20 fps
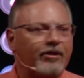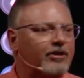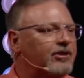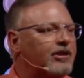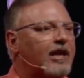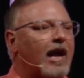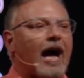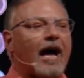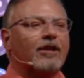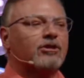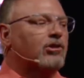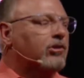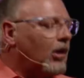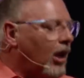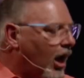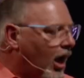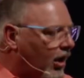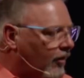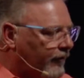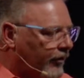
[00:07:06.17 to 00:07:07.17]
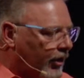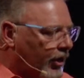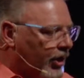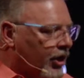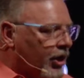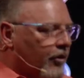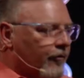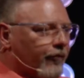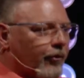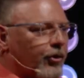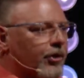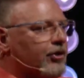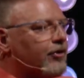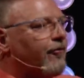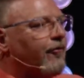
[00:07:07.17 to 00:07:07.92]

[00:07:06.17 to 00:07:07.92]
It's God's love for his